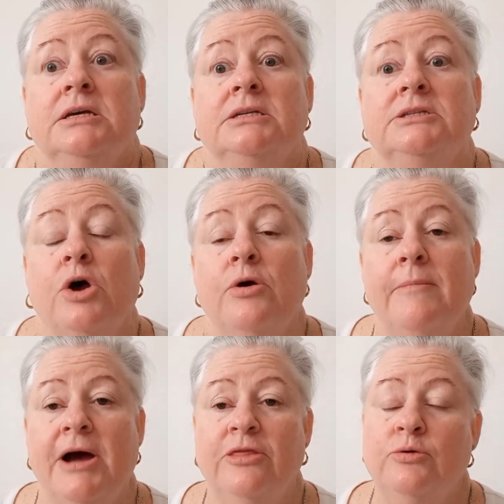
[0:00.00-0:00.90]
So
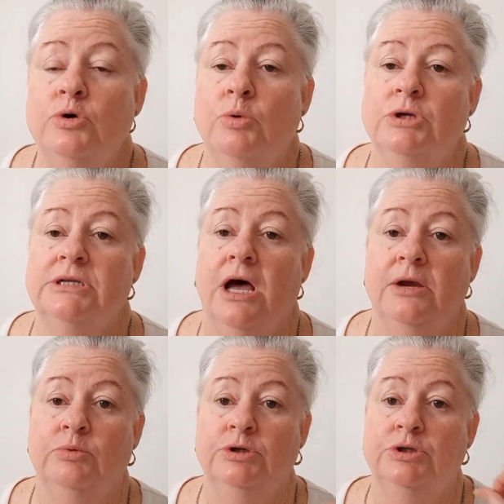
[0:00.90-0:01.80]
my thought was
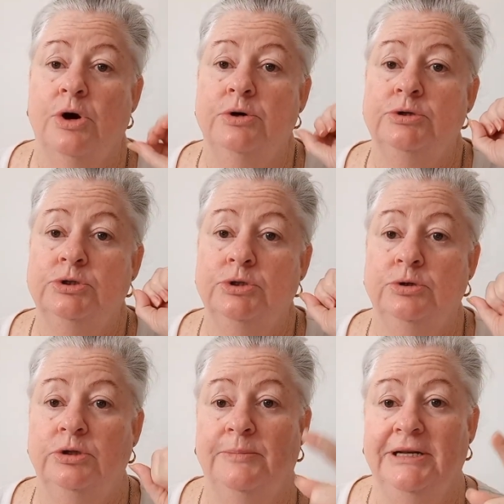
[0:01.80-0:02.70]
I would go
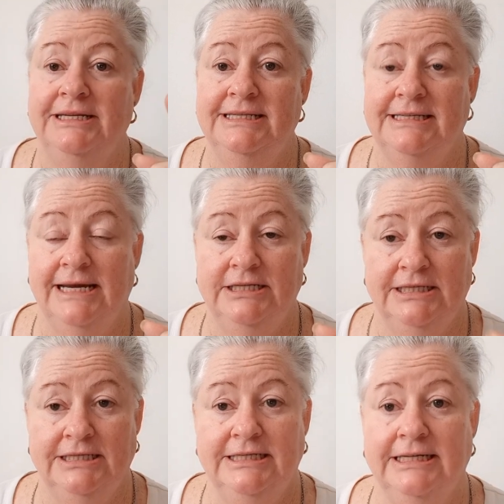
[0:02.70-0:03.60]
to the police
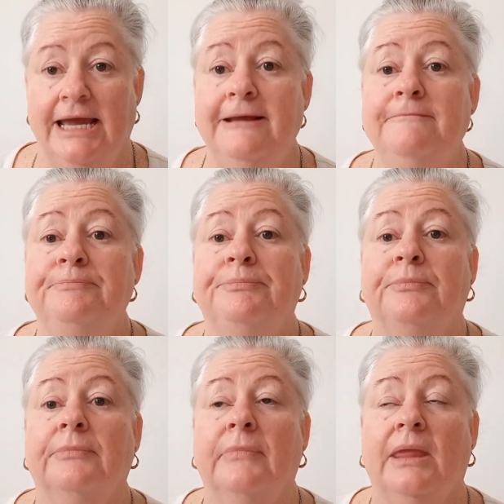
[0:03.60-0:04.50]
station today
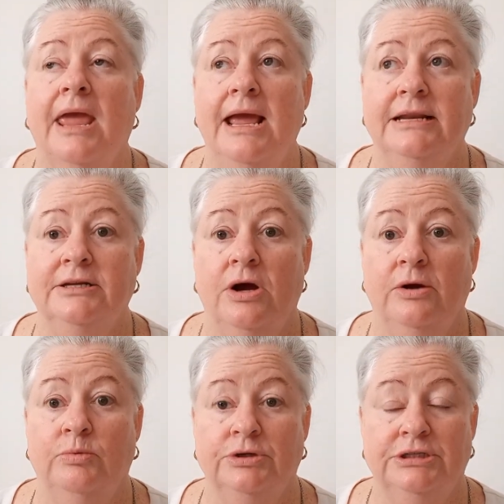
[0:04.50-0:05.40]
and
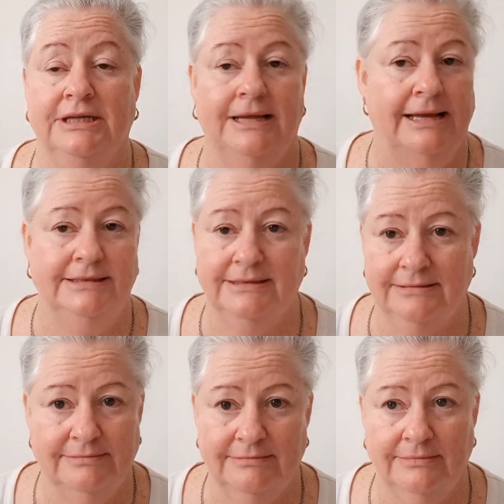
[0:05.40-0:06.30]
I would get
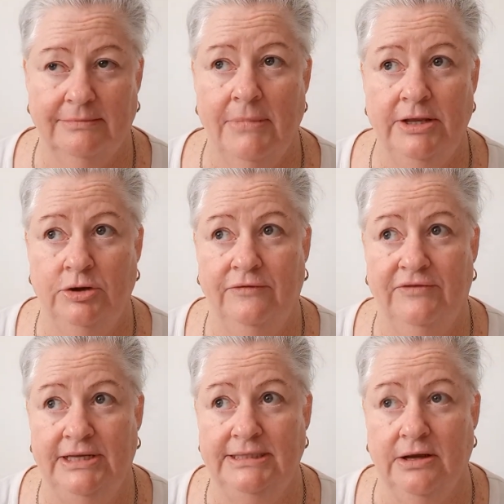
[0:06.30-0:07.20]
my new
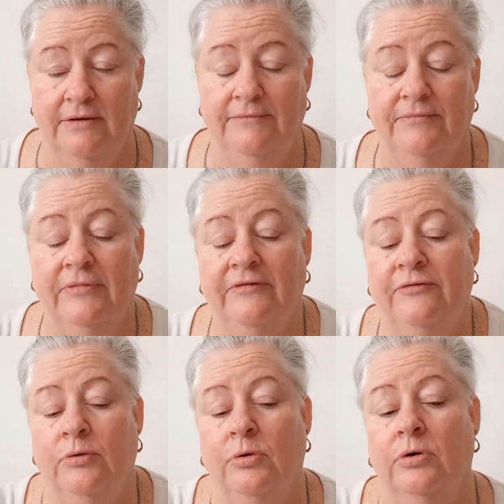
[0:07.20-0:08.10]
visa
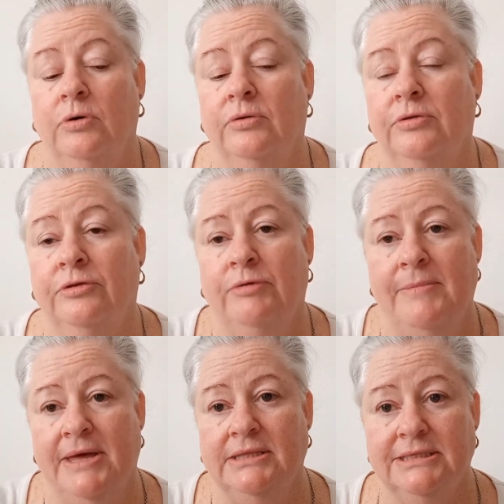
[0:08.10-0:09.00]
for 3
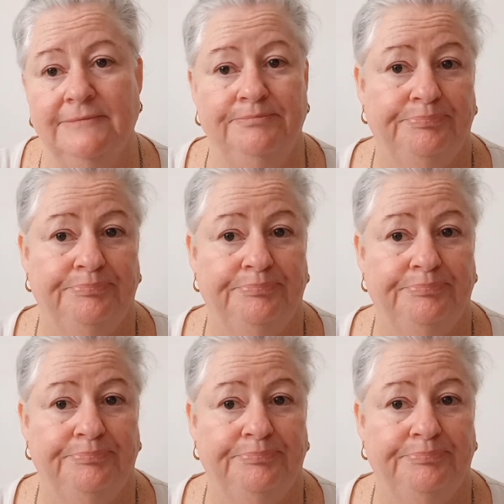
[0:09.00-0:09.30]
months.